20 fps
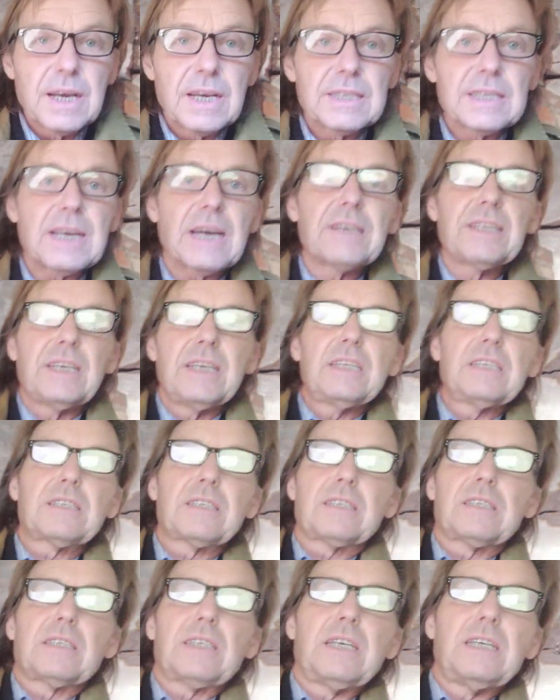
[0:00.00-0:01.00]
Now,
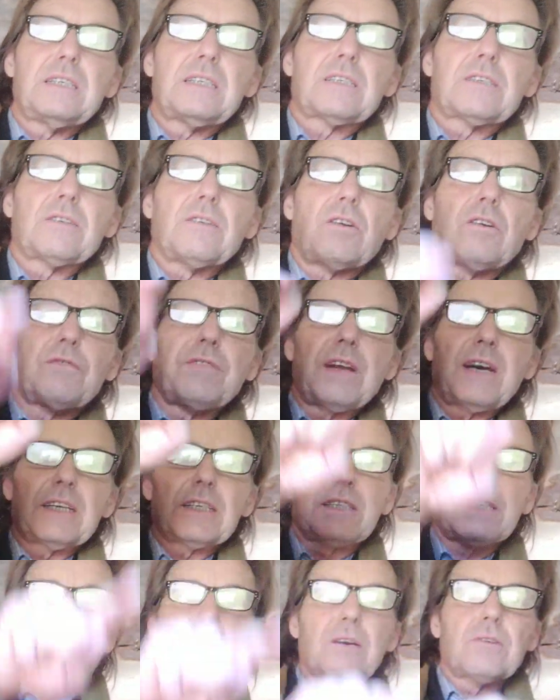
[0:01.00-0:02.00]
these sort of like
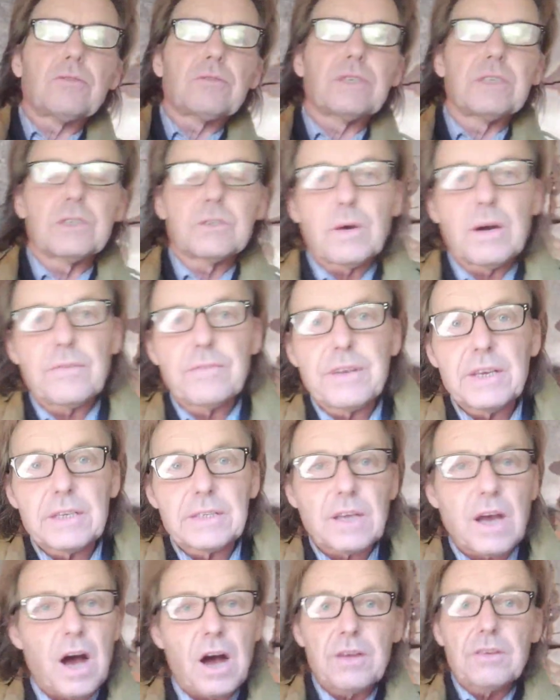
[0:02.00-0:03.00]
cycles in 12
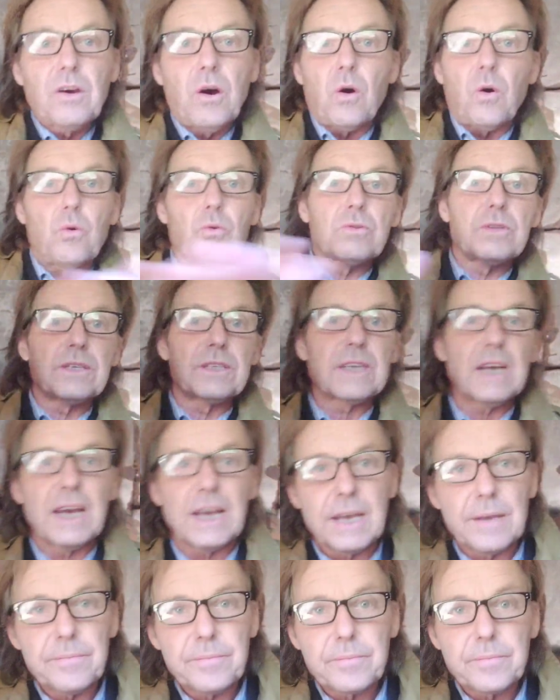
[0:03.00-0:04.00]
years are not all the same.